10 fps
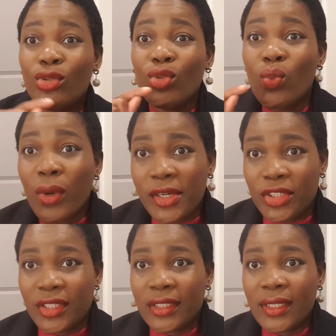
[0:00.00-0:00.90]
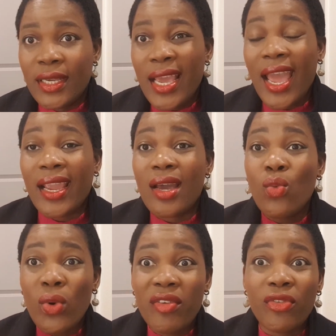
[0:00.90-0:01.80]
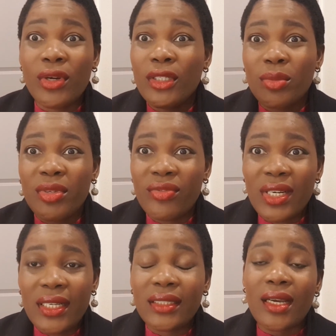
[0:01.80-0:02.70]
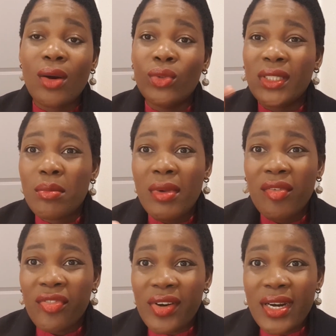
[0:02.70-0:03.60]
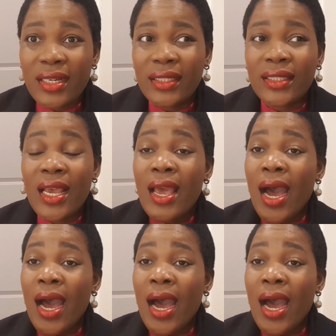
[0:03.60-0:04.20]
to watch it. I can't wait for it to be released. I will take my friends.